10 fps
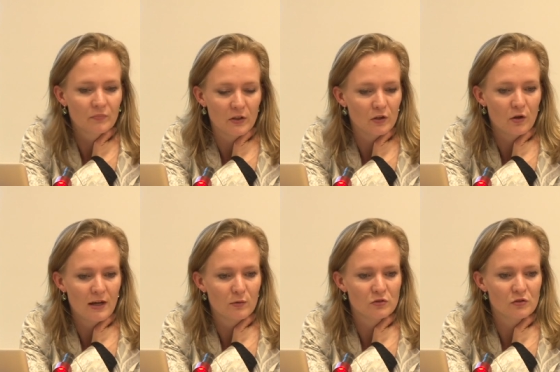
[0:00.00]
you know,
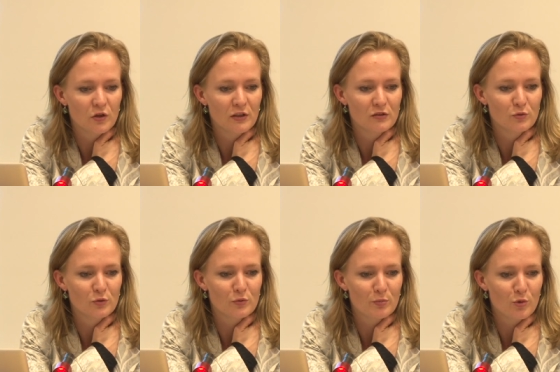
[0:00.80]
I was talking to
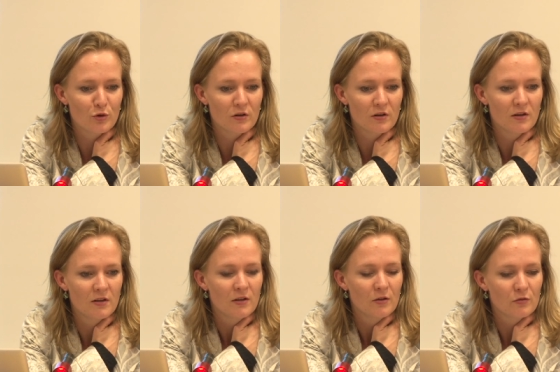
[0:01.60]
a reporter
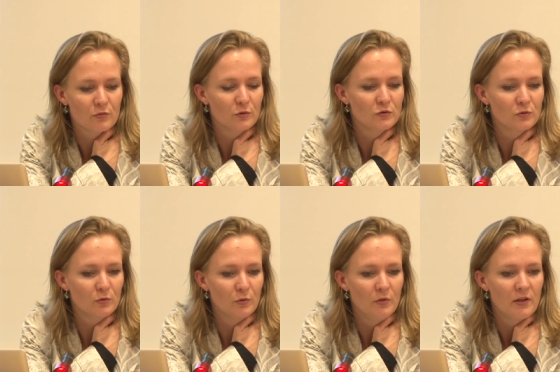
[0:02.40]
through a
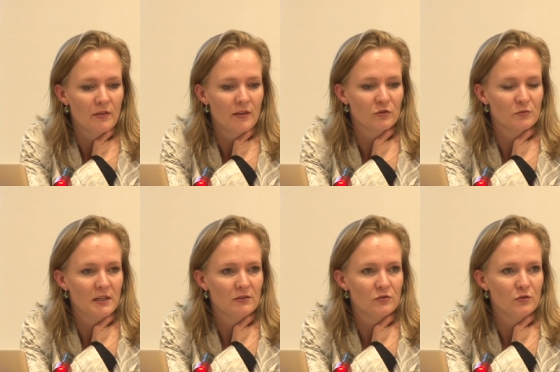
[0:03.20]
tool that was
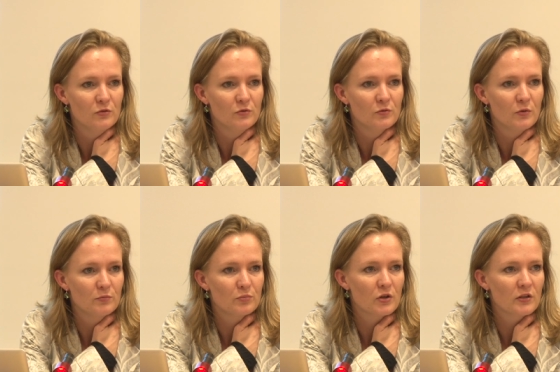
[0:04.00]
meant to use what
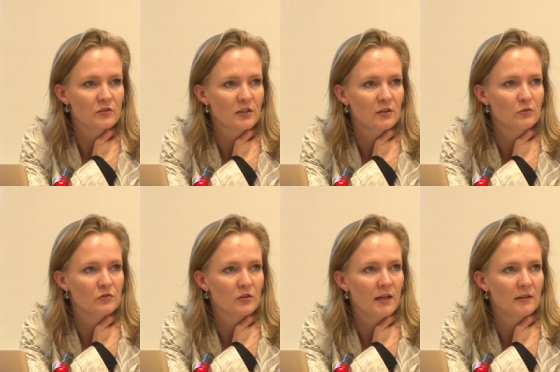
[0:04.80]
products I use
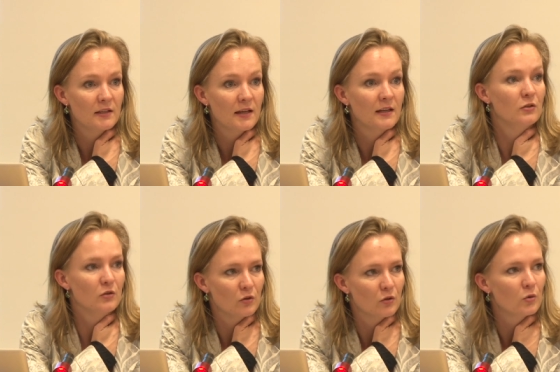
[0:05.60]
online, that I could
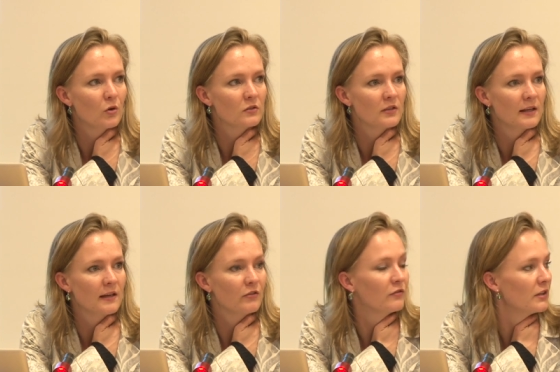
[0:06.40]
go to court and
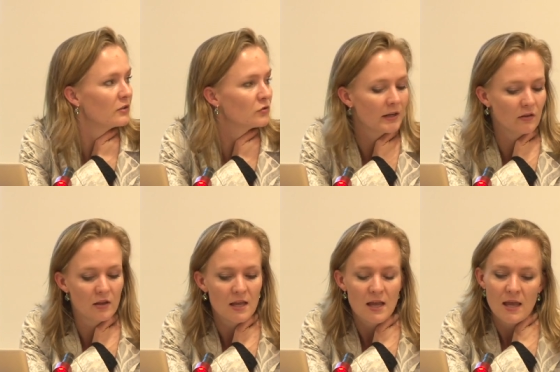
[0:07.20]
have a fair trial,
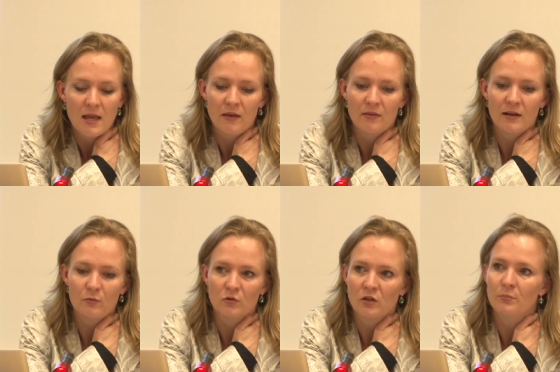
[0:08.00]
and that I
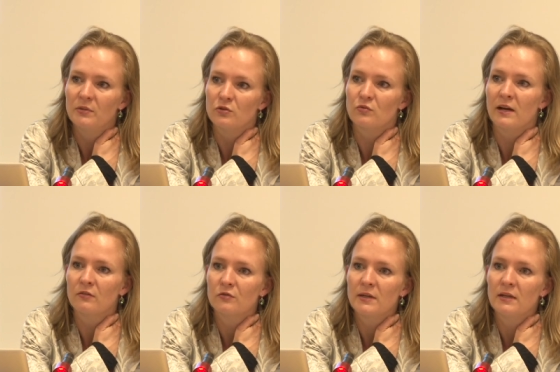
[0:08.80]
would not be
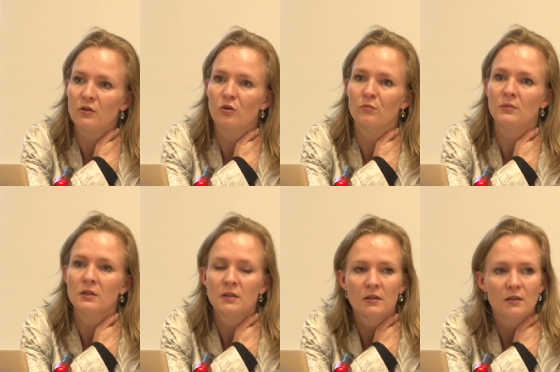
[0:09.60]
dragged from my home,
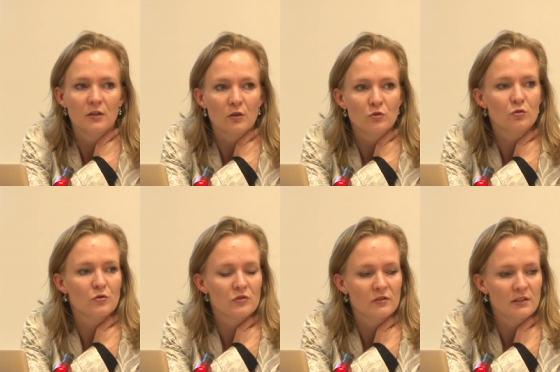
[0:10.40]
you know,
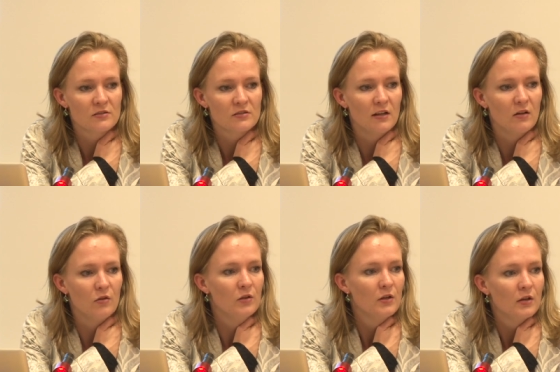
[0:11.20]
tortured in a cell,